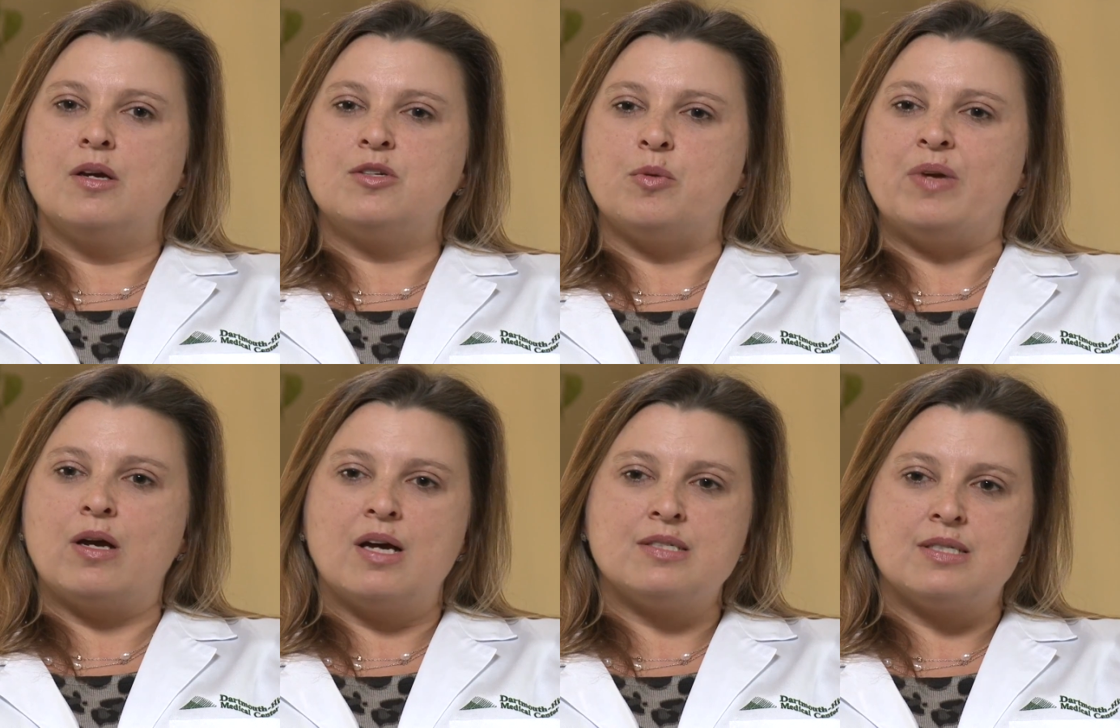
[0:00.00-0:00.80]
So,
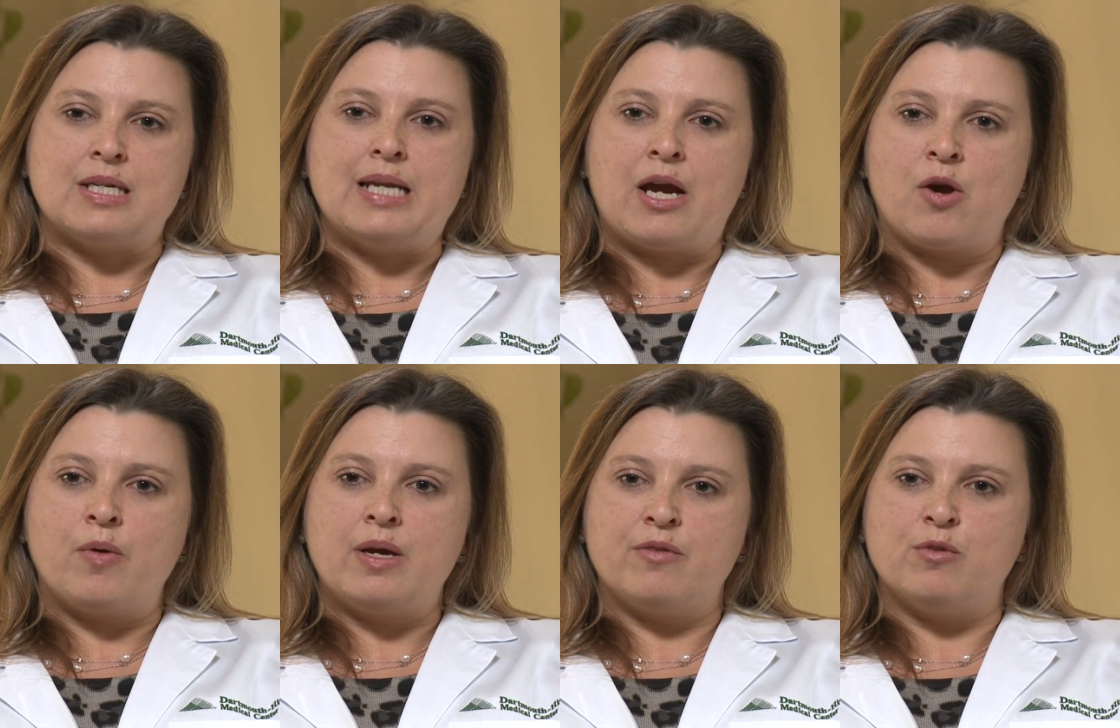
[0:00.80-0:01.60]
because it's a
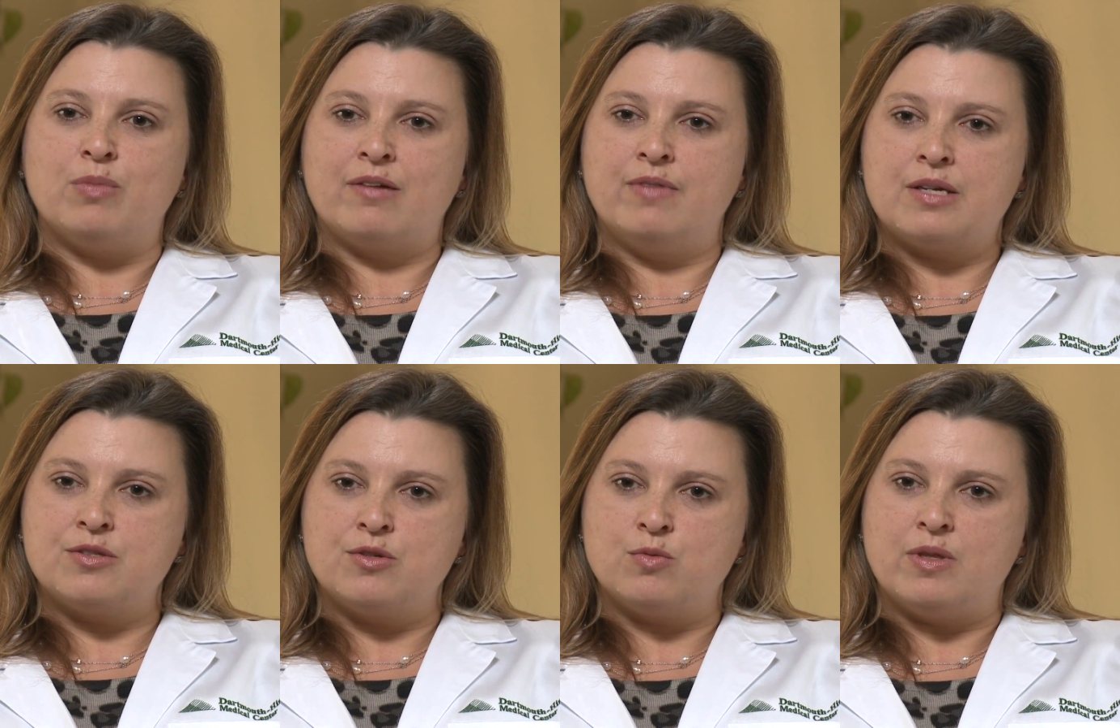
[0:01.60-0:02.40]
narrowing of the blood
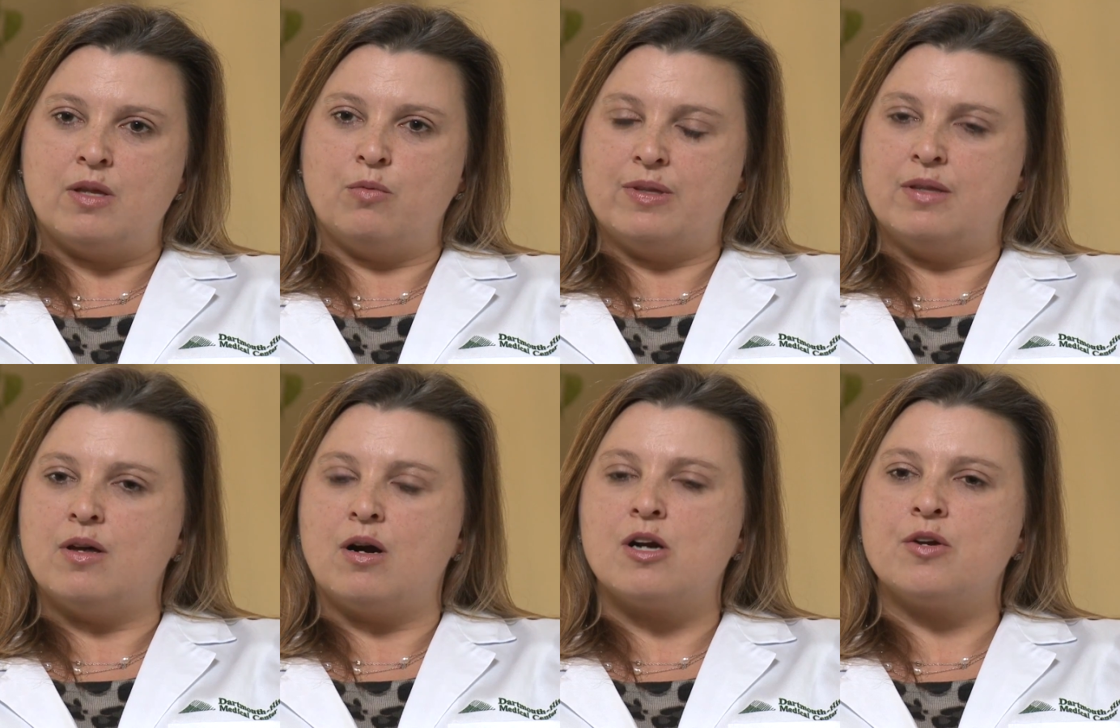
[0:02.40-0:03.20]
vessels within
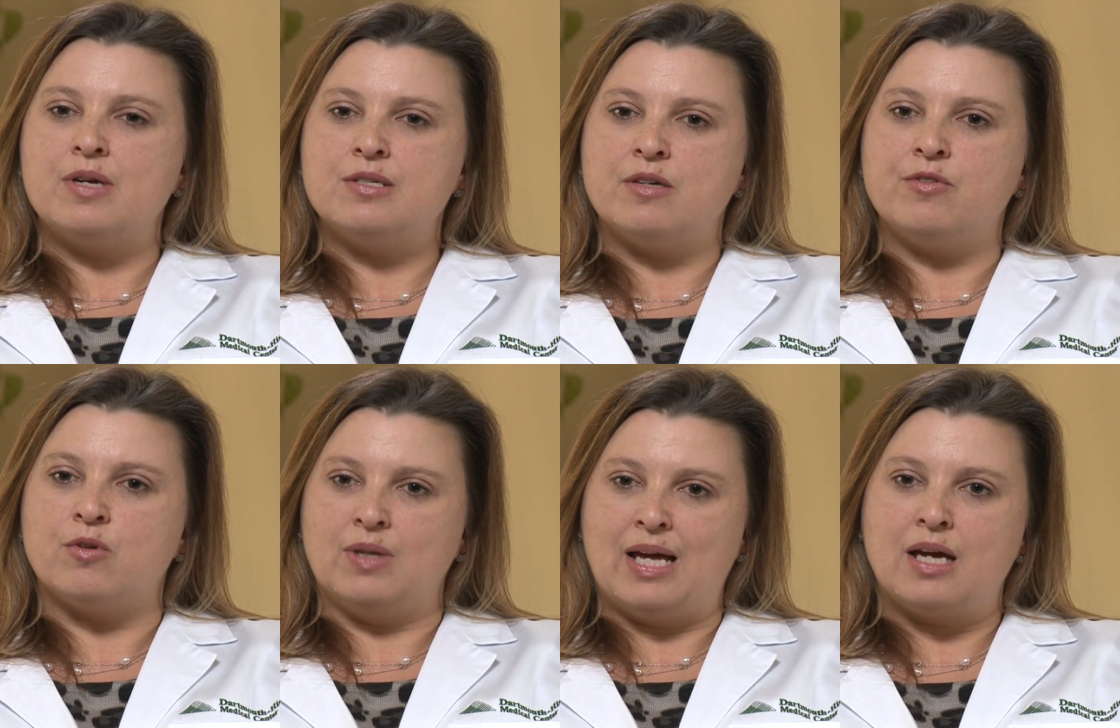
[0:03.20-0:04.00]
the arteries of
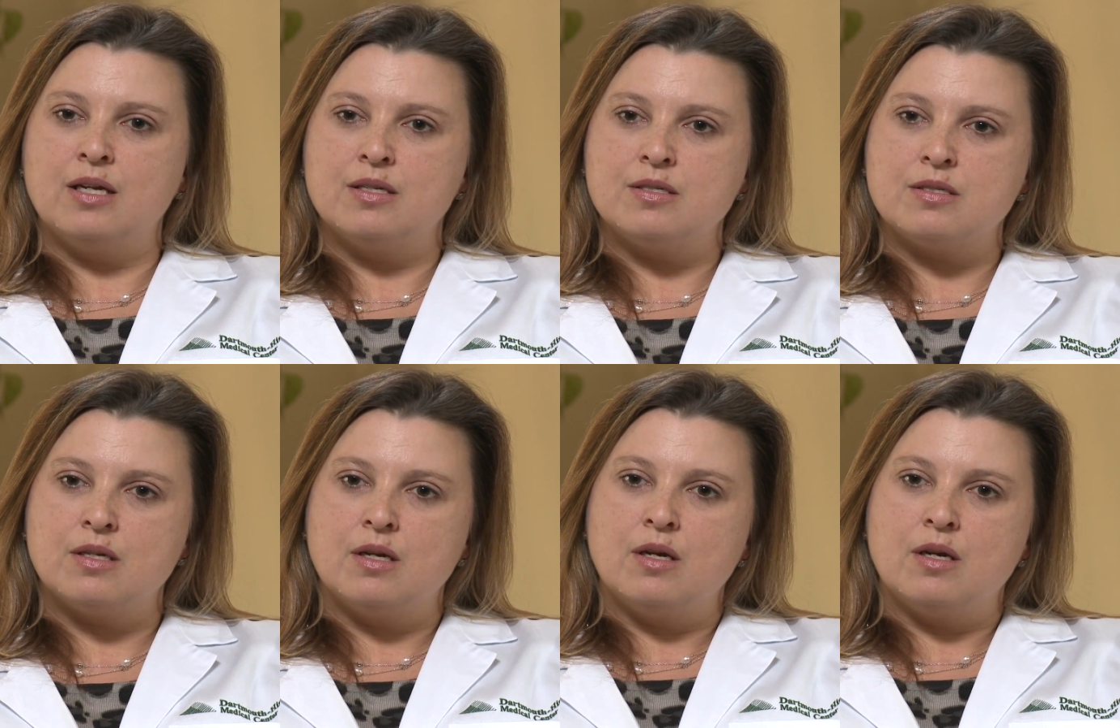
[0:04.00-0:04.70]
your legs,